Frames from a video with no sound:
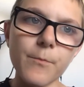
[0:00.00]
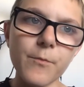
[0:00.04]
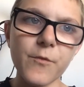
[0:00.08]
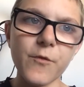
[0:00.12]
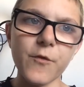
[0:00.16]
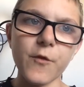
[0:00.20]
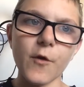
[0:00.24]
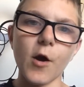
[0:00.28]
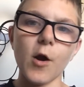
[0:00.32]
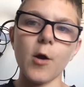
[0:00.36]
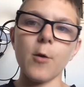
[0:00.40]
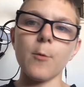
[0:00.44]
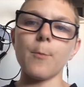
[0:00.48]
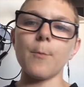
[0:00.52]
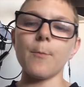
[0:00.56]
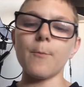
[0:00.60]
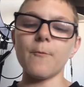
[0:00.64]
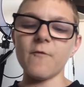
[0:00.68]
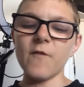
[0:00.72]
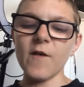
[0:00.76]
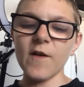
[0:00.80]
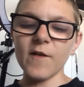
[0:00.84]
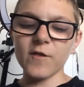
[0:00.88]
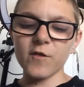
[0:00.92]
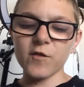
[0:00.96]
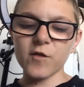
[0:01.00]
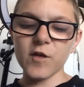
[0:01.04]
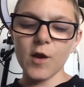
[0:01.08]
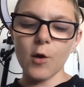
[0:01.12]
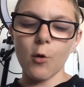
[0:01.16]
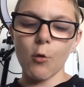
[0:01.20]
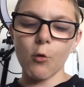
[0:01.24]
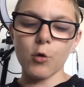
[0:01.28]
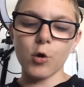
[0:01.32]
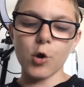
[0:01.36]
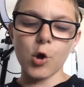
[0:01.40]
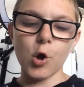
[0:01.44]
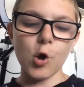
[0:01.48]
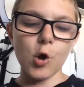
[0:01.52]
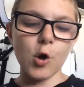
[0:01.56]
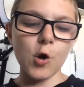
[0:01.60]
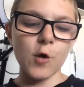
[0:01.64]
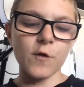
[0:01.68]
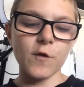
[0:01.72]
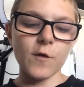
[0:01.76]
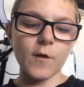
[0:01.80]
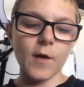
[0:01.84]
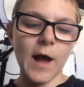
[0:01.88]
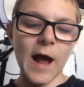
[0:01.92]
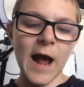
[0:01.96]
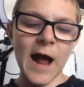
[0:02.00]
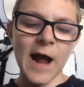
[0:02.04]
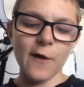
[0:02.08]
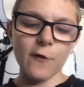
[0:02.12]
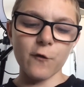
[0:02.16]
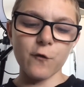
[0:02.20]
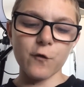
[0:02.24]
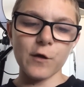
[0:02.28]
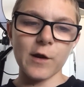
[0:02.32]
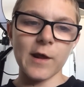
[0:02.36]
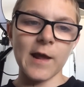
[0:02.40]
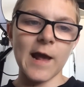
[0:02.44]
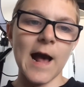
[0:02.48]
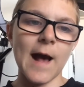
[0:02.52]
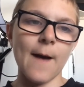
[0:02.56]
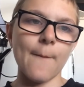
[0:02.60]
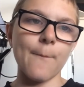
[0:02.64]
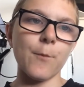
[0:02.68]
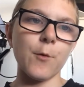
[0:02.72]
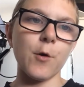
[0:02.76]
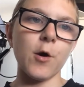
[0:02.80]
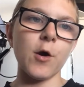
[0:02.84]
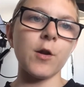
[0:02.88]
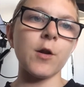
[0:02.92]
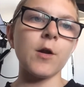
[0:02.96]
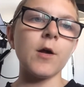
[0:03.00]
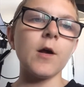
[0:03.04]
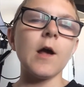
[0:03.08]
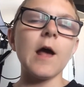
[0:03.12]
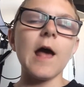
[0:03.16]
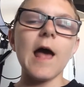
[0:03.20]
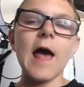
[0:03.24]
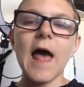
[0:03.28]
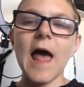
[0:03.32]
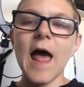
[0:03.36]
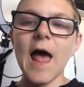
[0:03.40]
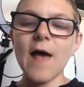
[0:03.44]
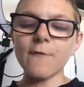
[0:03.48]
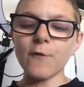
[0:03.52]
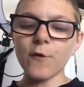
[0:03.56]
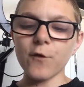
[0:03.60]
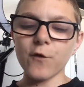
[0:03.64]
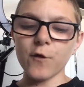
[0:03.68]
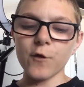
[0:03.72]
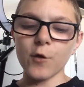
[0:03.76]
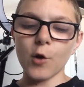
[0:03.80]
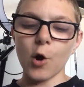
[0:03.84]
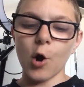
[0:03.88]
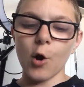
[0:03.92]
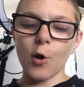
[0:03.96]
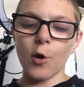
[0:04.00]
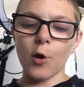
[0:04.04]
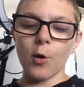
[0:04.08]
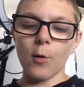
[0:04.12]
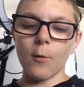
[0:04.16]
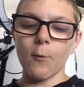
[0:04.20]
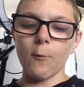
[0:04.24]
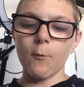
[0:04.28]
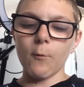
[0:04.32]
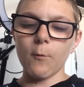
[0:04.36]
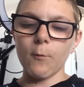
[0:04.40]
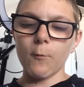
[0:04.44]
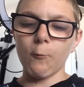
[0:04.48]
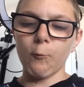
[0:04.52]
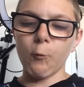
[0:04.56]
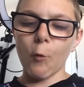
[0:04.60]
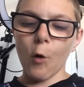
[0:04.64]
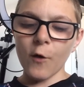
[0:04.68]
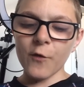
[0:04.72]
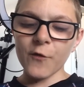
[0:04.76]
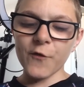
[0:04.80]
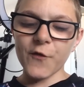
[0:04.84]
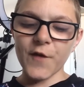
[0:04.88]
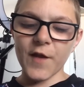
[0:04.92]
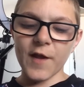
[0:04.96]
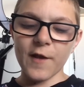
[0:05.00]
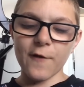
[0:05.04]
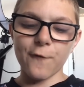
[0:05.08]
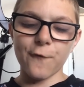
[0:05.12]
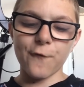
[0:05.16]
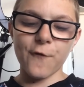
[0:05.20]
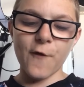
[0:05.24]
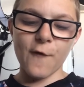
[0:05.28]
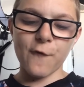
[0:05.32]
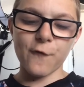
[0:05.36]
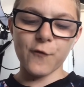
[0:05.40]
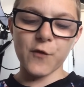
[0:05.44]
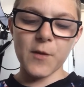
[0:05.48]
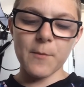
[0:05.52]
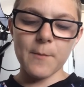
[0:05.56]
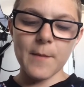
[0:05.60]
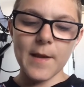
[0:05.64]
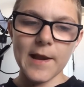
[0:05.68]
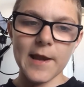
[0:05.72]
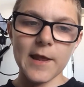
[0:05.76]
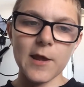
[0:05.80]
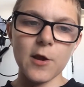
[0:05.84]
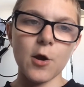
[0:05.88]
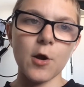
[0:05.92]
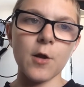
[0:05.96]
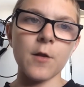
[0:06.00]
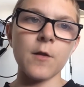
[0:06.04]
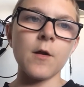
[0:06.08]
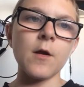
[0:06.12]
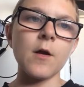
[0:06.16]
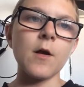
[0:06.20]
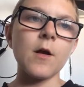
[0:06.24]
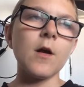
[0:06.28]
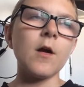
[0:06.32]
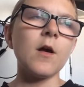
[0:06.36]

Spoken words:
So this deal could actually happen. Everton are wanting £50 million.